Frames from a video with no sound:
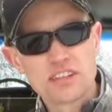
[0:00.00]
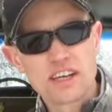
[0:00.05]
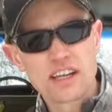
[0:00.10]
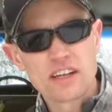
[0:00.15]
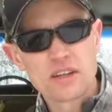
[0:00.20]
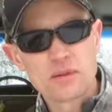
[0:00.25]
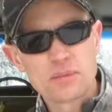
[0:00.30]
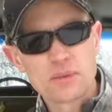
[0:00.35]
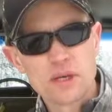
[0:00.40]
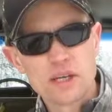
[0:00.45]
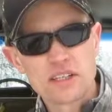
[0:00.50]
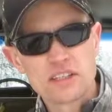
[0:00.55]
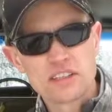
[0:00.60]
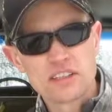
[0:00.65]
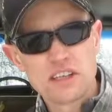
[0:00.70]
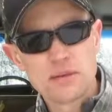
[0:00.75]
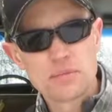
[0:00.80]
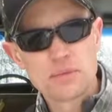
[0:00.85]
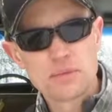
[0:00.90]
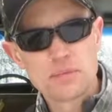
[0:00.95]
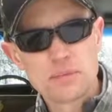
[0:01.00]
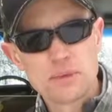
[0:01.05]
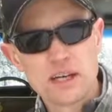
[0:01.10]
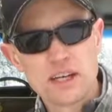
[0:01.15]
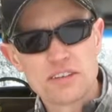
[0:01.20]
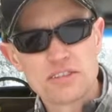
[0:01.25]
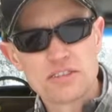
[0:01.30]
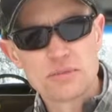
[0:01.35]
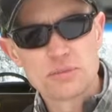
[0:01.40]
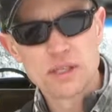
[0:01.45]
out of the mud and keep
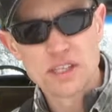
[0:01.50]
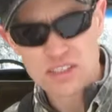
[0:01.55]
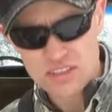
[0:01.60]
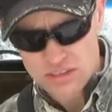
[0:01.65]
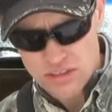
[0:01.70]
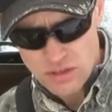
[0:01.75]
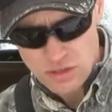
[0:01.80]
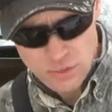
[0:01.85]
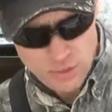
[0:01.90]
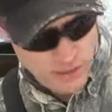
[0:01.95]
them from getting all